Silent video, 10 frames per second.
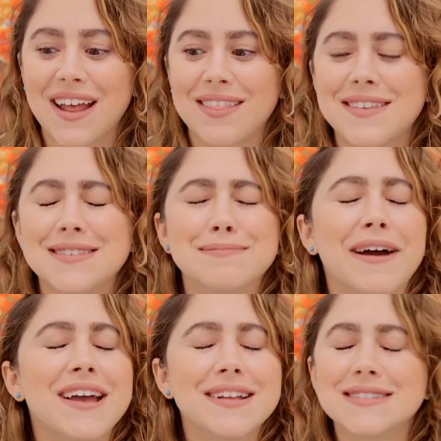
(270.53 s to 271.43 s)
This
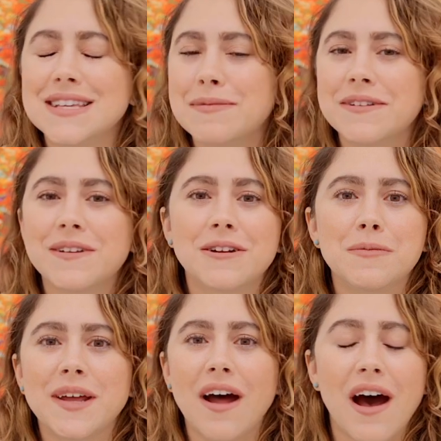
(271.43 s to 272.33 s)
might seem a little
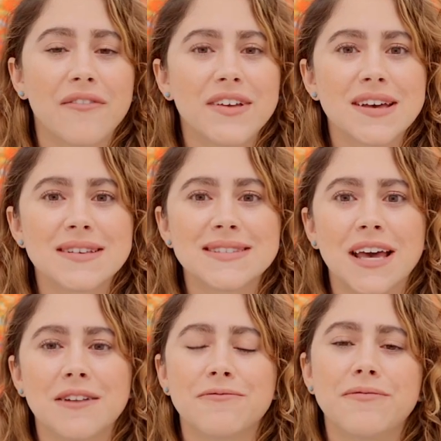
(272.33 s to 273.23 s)
bit obvious,
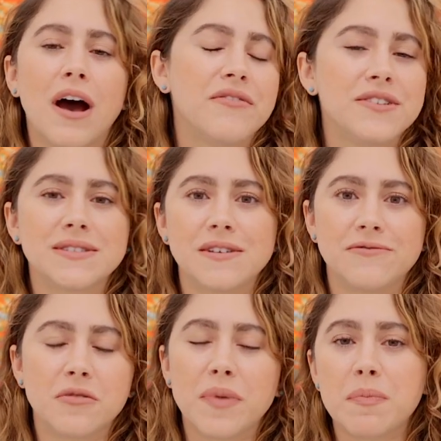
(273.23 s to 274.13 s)
and obviously
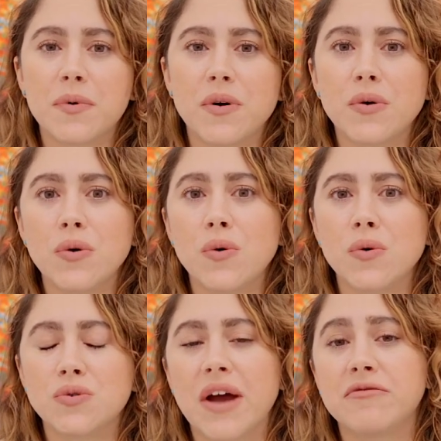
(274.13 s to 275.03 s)
for people
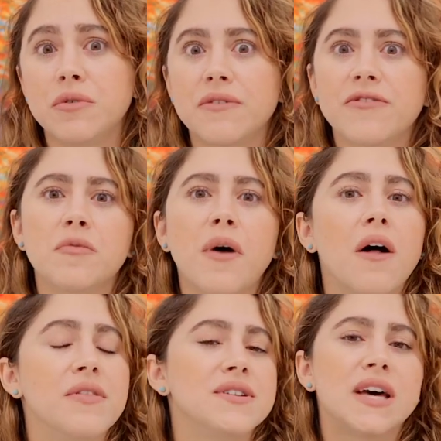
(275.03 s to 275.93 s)
who travel with film
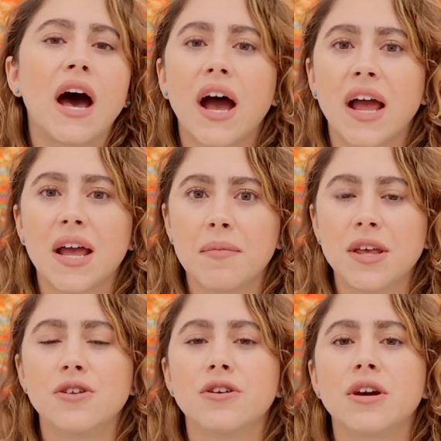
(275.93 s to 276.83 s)
all the time,
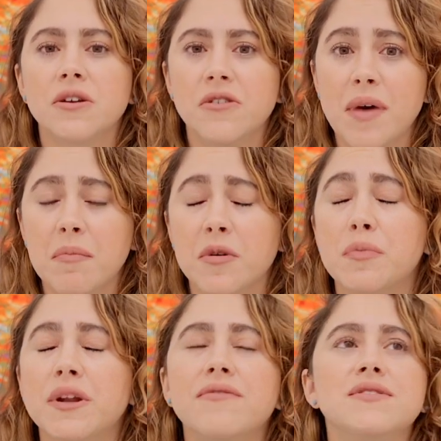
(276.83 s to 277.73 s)
you're gonna remember.
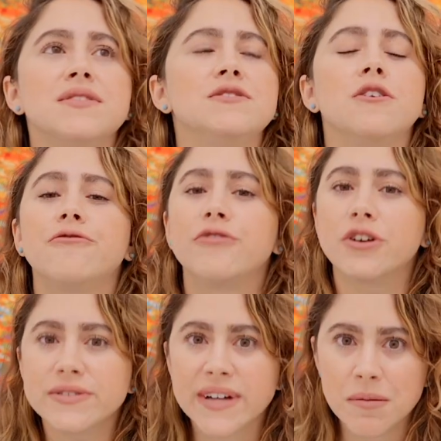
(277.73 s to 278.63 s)
But if this is your
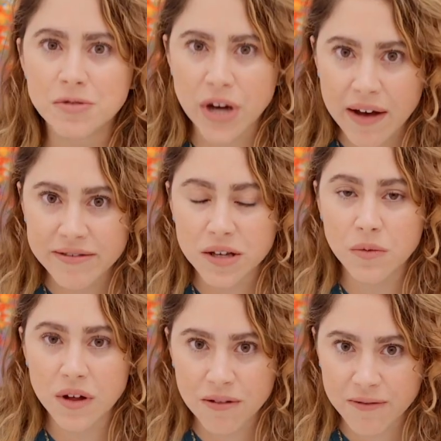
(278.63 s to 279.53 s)
first time traveling
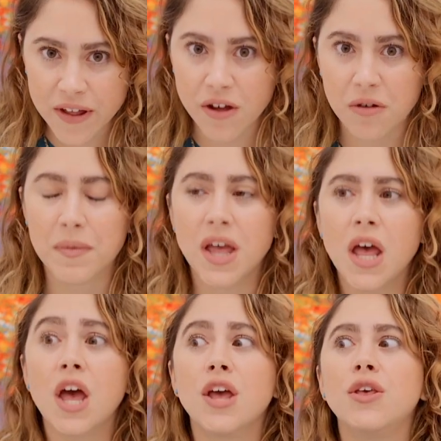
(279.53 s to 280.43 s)
with film,
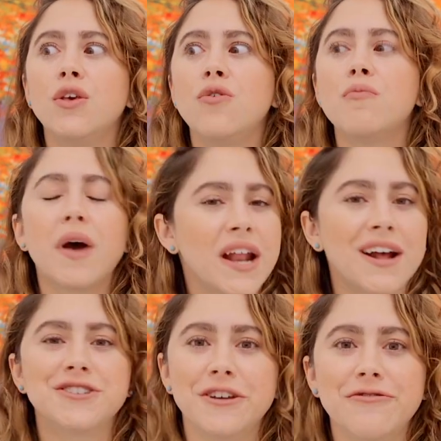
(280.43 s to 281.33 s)
you might
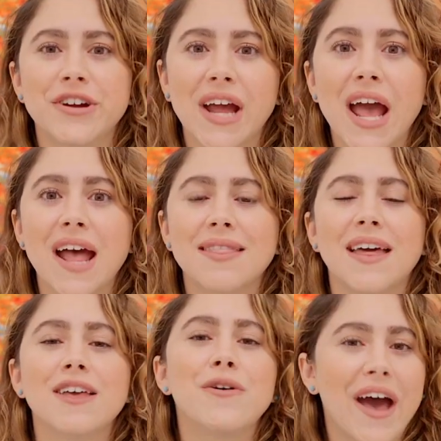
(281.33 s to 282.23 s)
actually forget
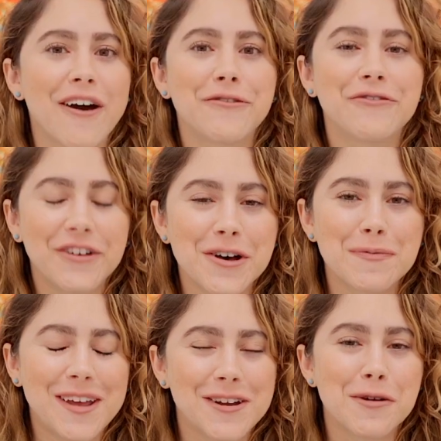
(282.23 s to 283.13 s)
that you have
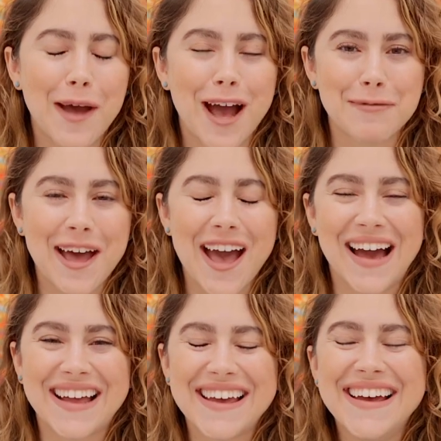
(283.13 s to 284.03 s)
film in your
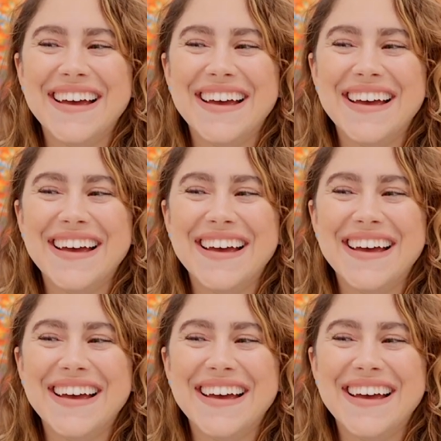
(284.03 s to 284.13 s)
backpack.